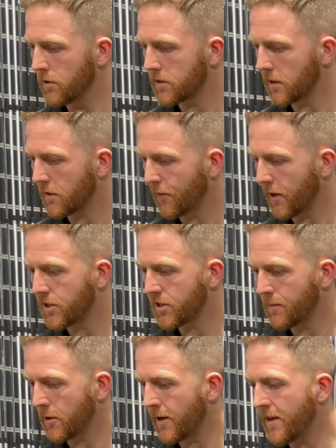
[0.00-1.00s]
it's very
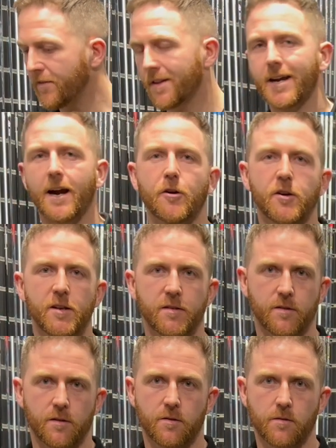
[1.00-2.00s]
similar. Even the carry
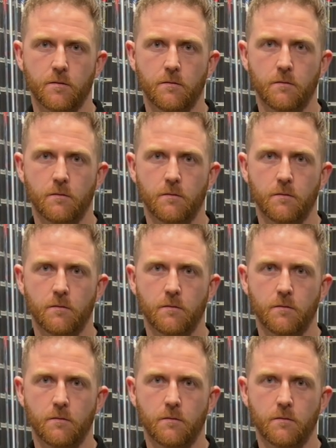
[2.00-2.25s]
distance.